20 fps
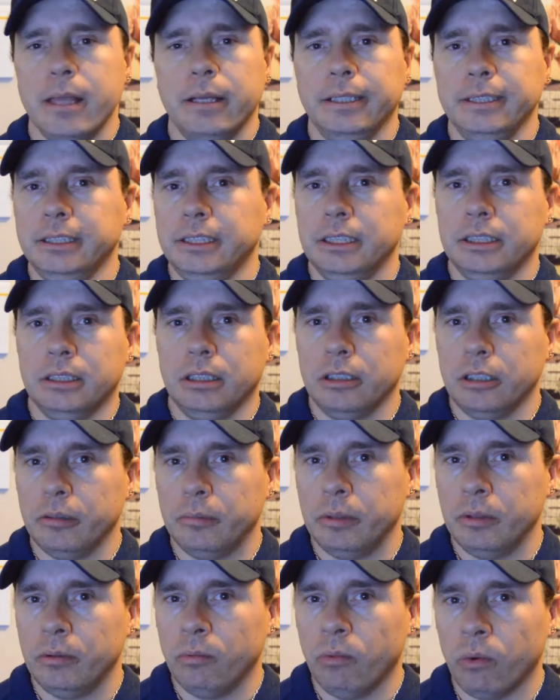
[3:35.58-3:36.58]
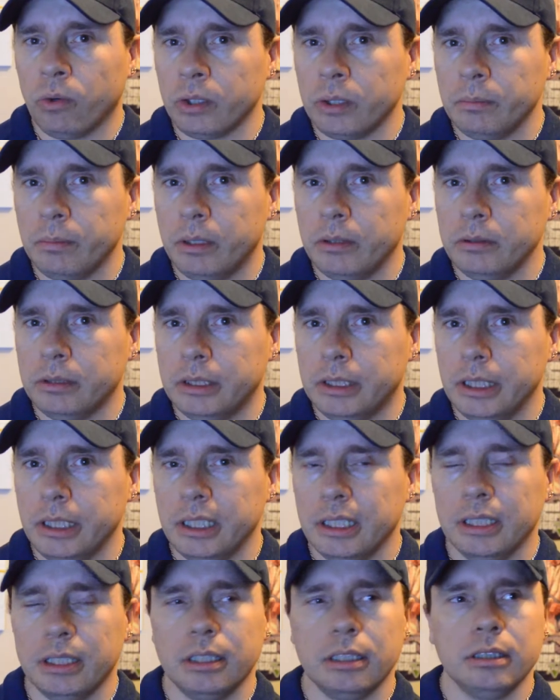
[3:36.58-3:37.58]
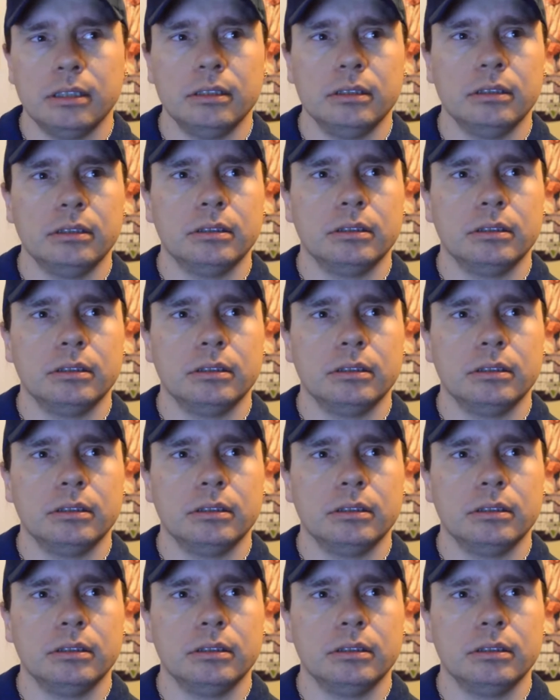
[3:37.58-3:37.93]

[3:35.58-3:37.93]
It's just a little bit warm out there.